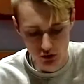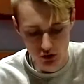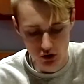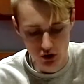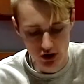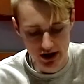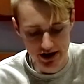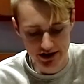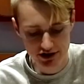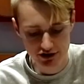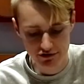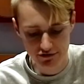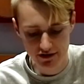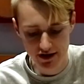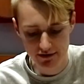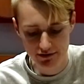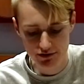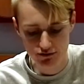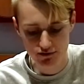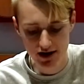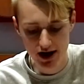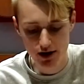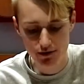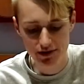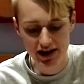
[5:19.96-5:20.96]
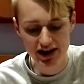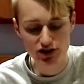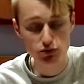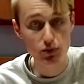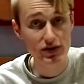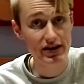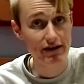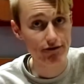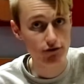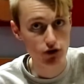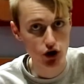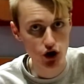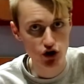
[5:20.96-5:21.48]
or it just flaps around. That's why
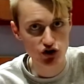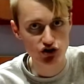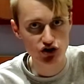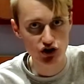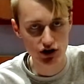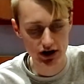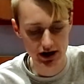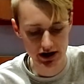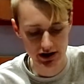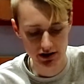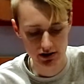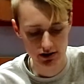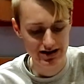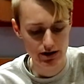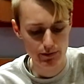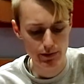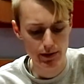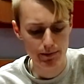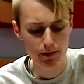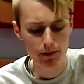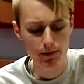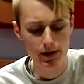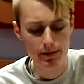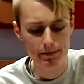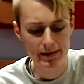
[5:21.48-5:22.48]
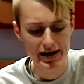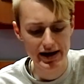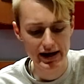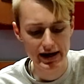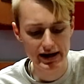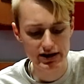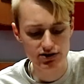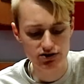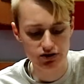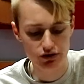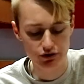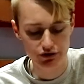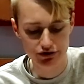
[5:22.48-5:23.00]
you have locks on here. I mean, probably making
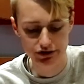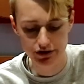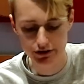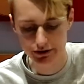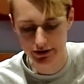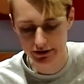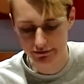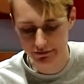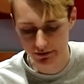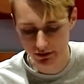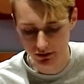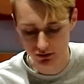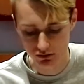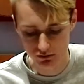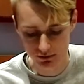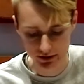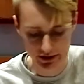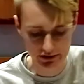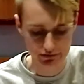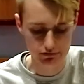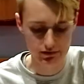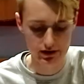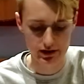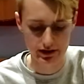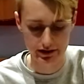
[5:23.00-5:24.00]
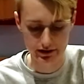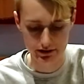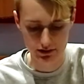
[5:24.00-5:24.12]
this look so difficult, and it's really